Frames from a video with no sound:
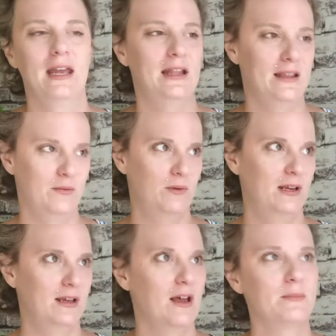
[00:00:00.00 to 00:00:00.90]
And then
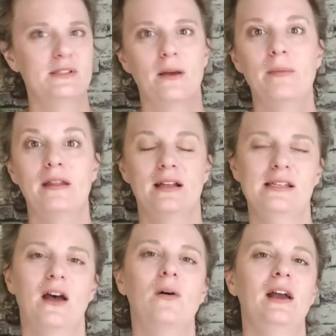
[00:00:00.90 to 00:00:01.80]
when it comes up,
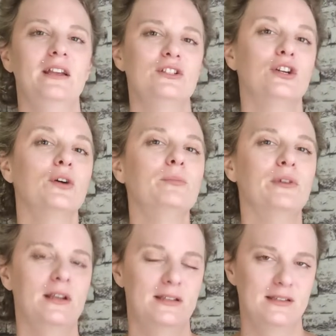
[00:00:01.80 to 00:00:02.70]
that's how I
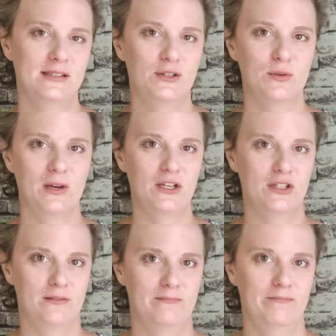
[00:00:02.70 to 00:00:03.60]
interpret the
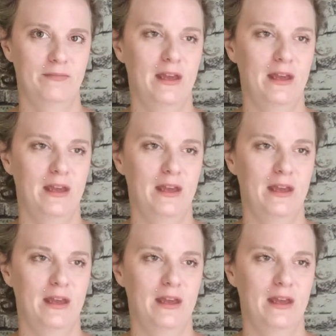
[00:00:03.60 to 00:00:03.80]
situation.